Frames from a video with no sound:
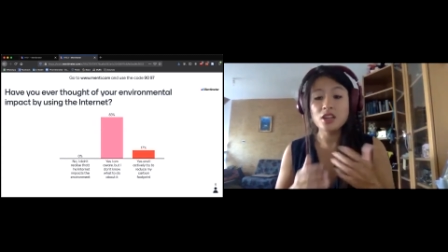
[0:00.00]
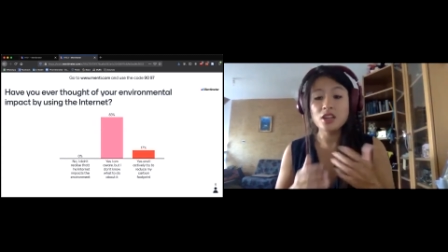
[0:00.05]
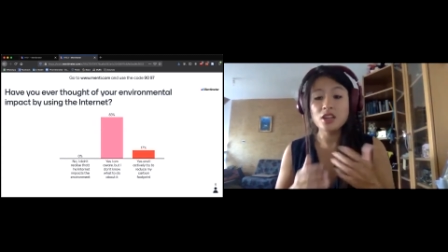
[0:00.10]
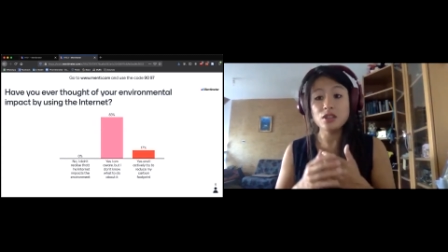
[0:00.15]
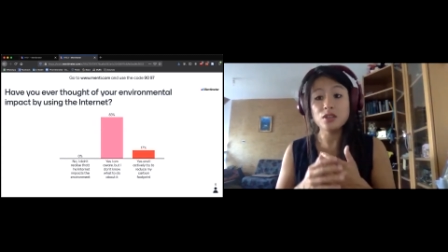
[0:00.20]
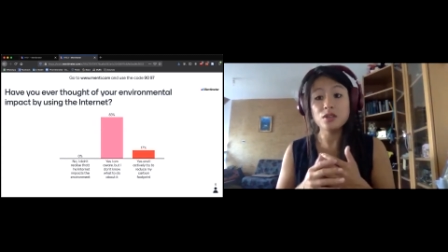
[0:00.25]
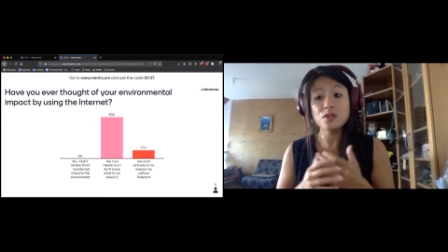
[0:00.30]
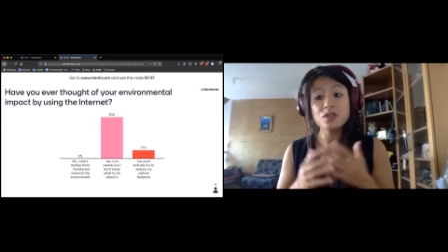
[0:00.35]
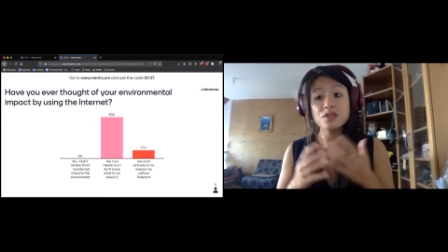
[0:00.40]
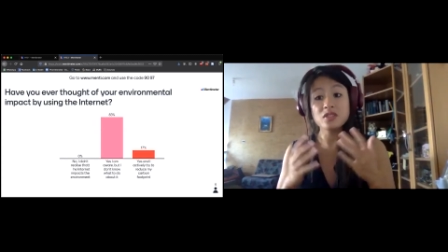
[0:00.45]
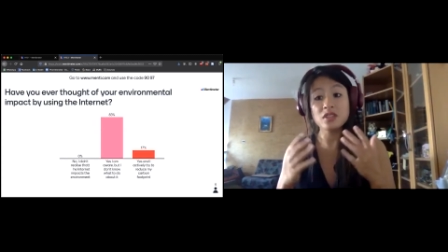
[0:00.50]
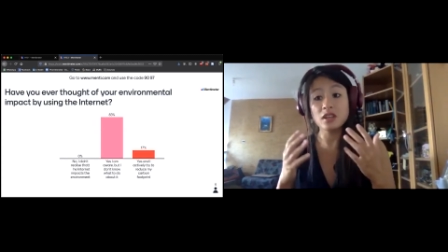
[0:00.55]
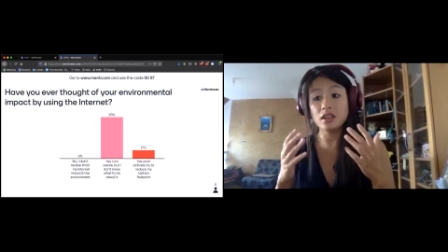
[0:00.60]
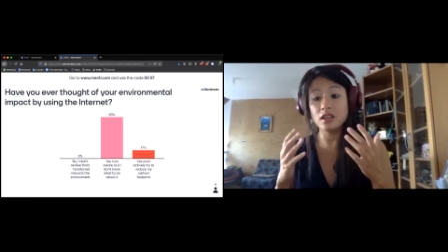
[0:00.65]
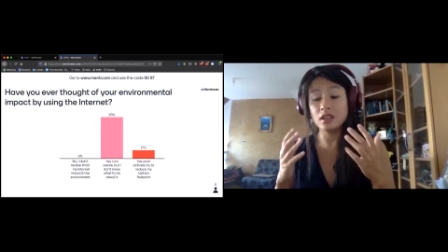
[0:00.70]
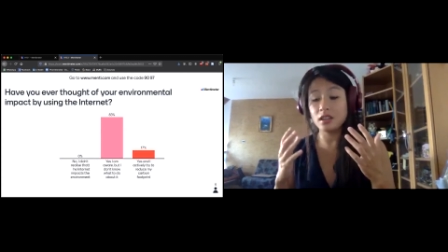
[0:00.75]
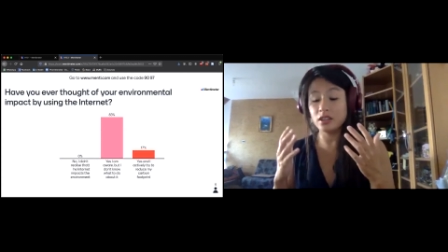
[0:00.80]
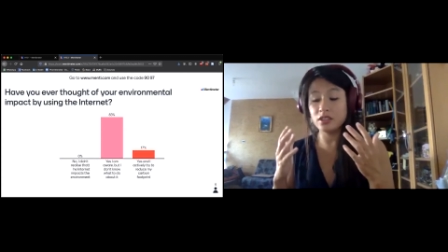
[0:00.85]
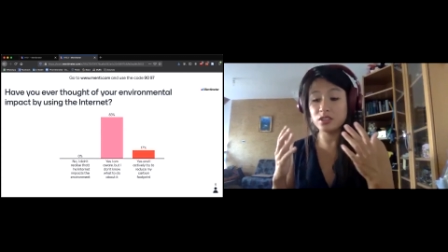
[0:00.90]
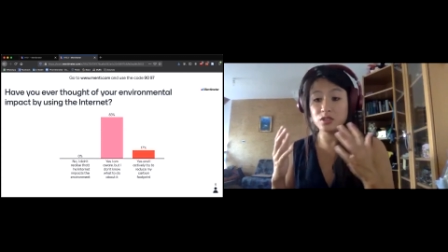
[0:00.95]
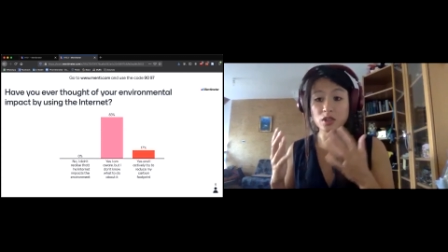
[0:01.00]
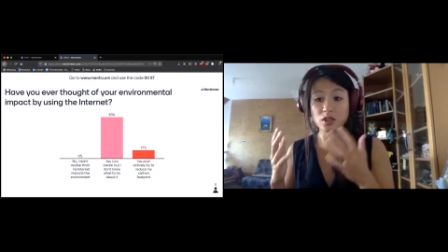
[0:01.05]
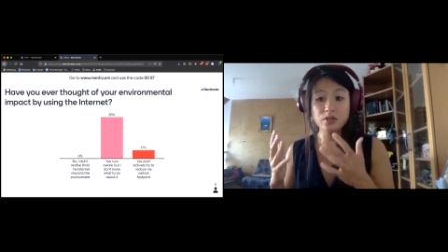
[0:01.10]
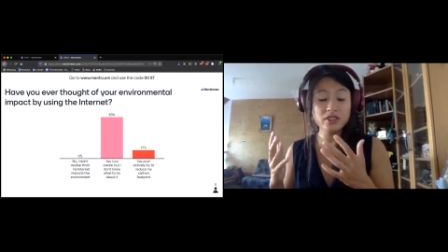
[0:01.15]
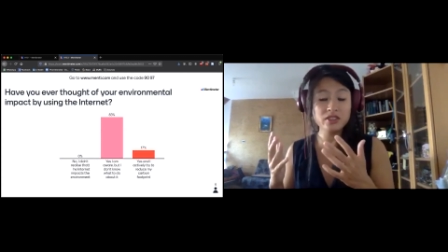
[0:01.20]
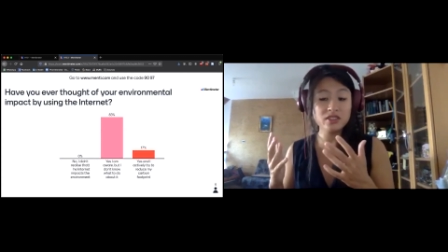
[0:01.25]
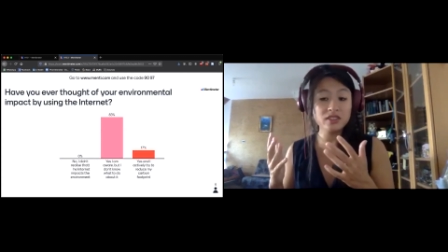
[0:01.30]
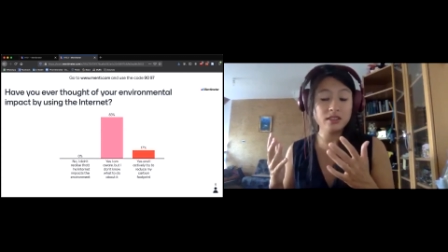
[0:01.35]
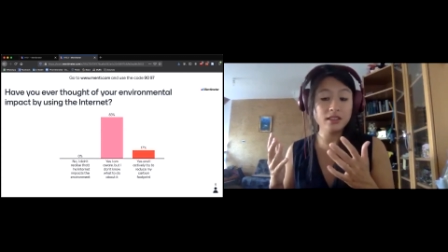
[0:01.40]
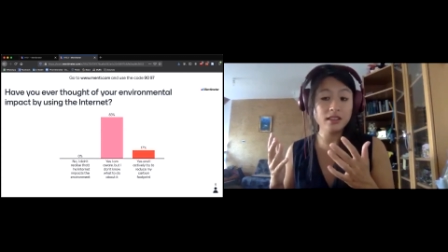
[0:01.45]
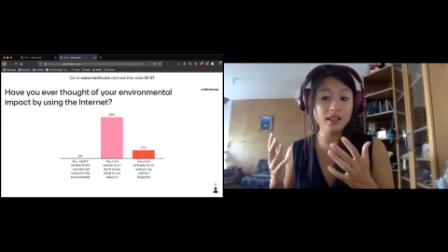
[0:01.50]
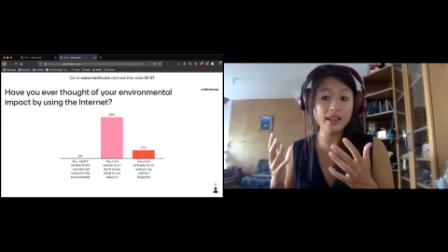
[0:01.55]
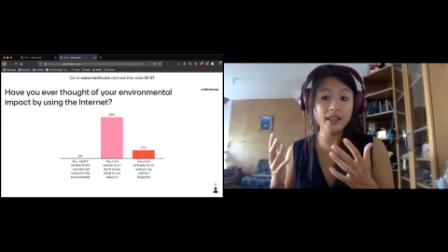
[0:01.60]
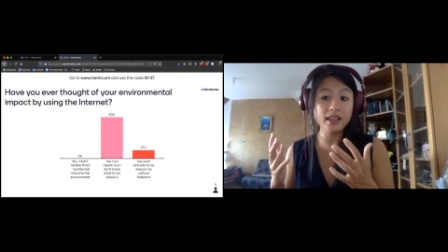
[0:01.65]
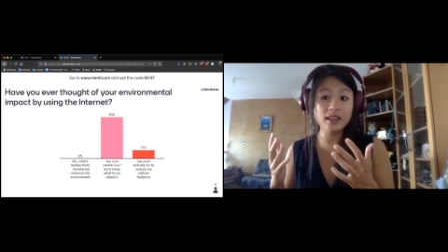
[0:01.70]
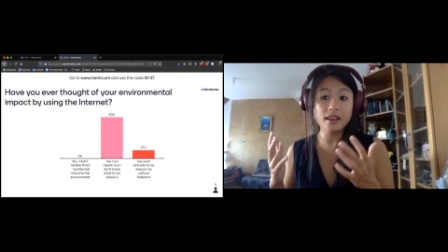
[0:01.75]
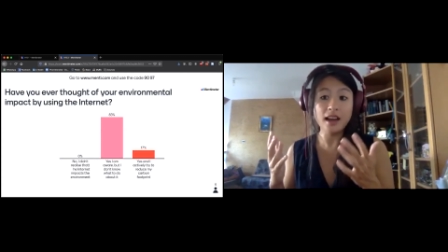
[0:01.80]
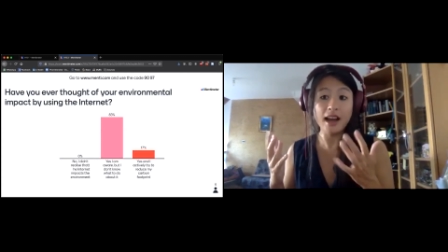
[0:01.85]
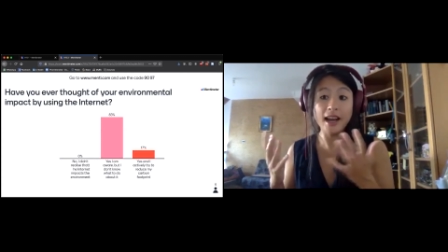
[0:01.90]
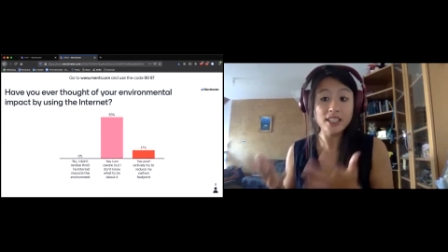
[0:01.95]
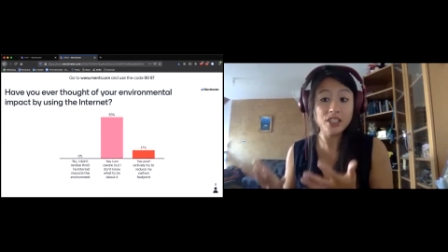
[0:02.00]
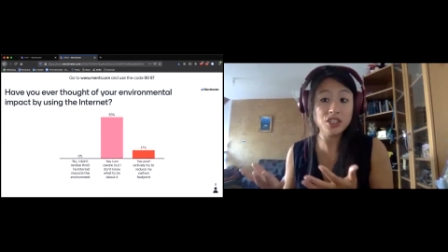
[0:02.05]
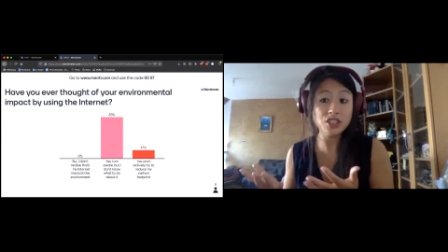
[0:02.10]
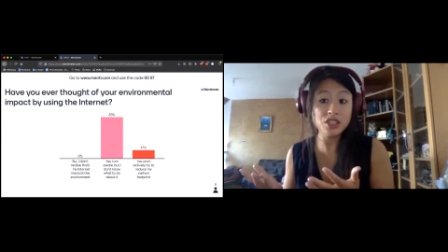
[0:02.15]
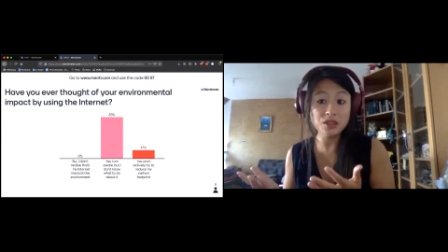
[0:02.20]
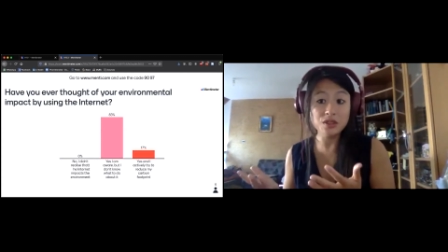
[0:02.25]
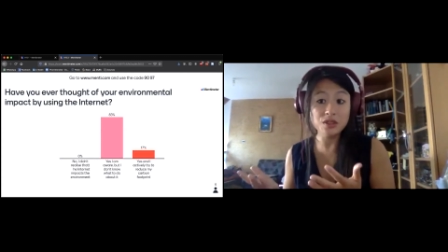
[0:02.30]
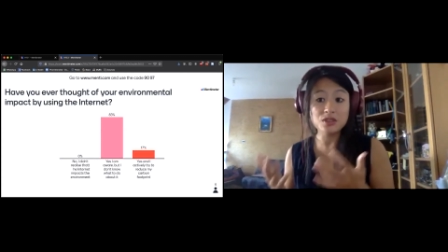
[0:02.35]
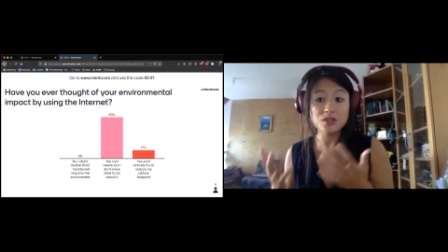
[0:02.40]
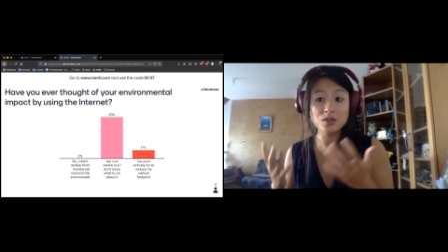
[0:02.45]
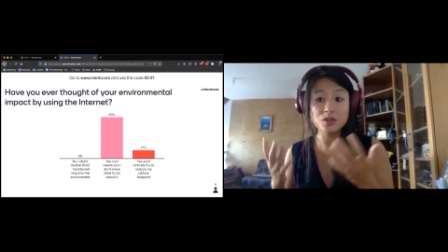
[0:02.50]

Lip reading: Use a service like iTunes